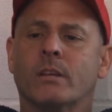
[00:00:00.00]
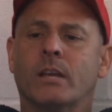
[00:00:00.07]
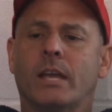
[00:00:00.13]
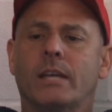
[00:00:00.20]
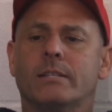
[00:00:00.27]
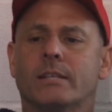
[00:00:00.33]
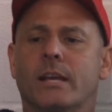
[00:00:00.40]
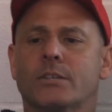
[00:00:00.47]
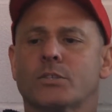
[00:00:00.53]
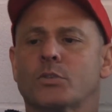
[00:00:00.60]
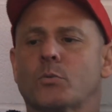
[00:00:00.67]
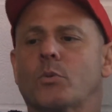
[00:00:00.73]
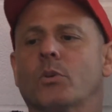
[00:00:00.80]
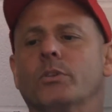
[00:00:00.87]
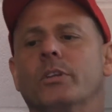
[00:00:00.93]
And
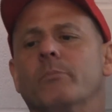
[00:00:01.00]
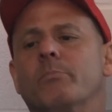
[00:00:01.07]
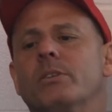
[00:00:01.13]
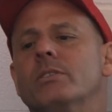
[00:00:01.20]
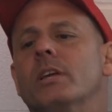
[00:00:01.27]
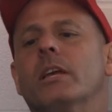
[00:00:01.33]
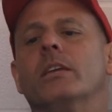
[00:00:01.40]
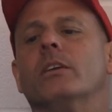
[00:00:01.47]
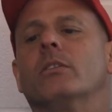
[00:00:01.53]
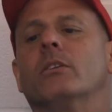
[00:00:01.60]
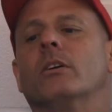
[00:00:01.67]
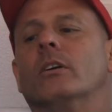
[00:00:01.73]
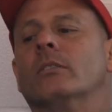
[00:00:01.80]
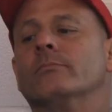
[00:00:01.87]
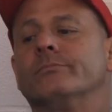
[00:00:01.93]
Texas World in
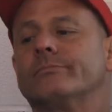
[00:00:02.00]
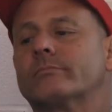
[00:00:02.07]
particular,